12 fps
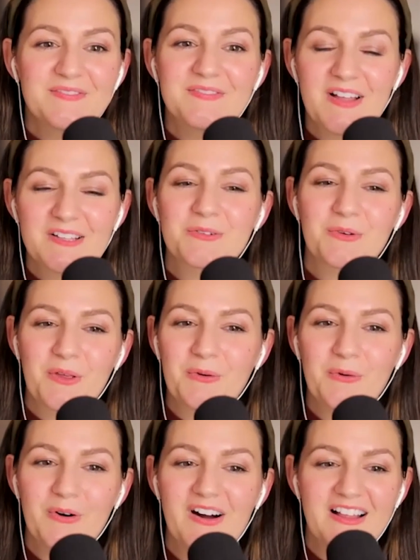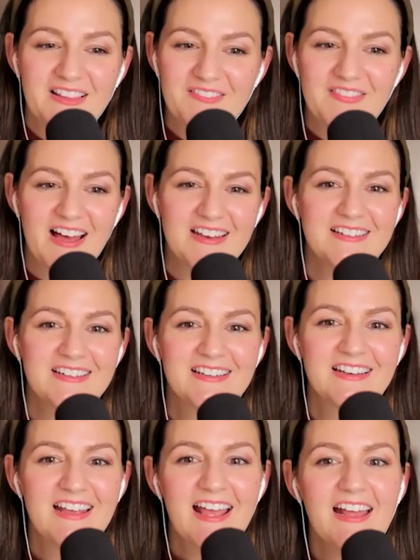That's really cool. I love that.
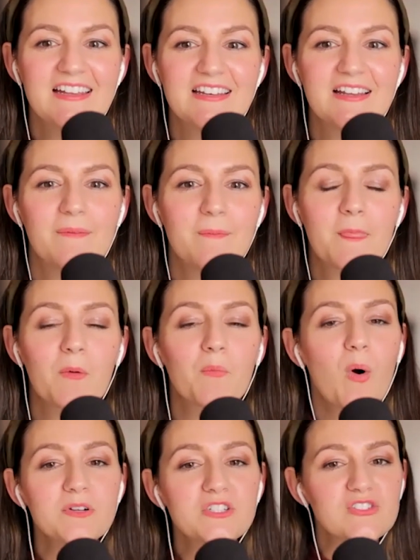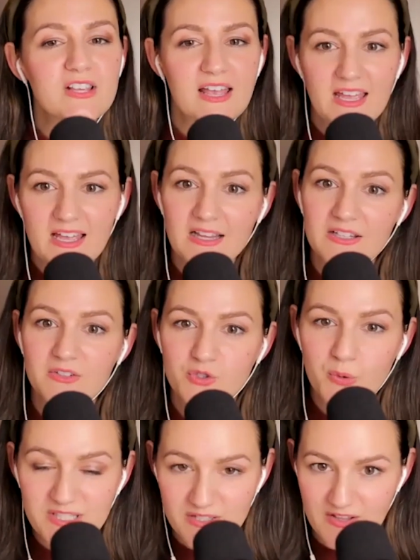And what would you say, a little
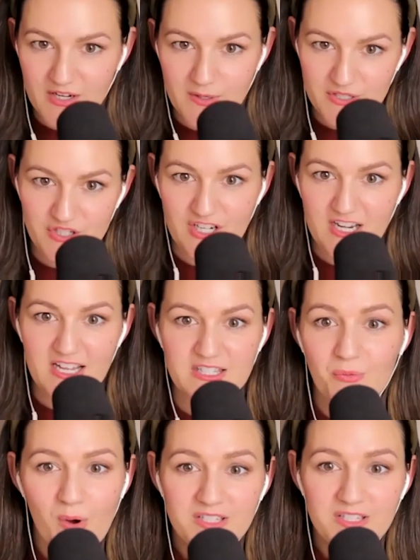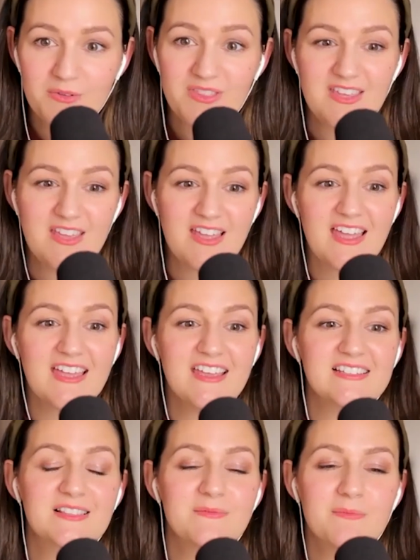twist on that question is, what do you think
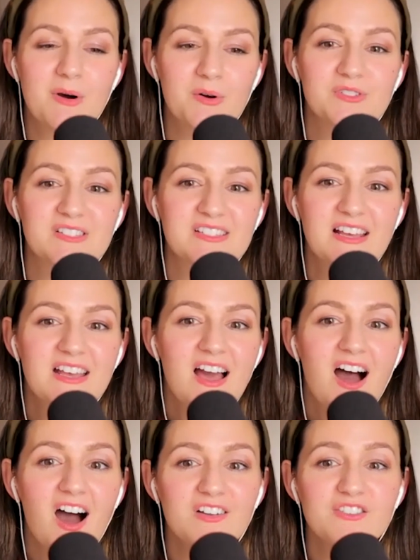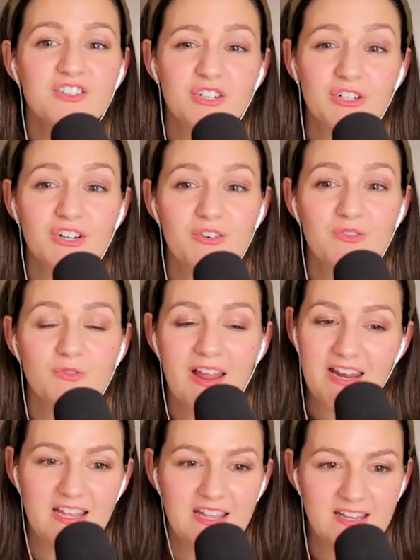is the most
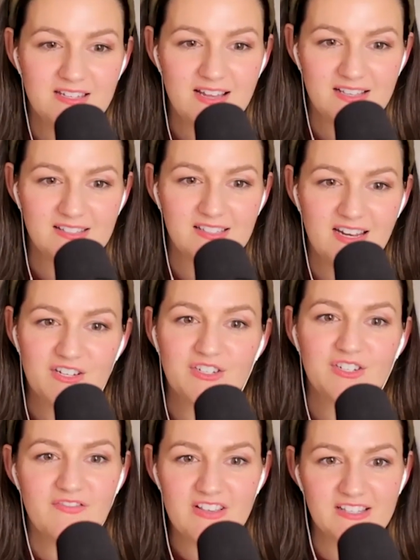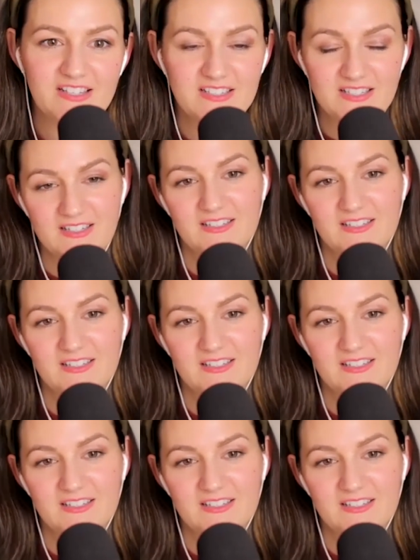underrated destination to visit?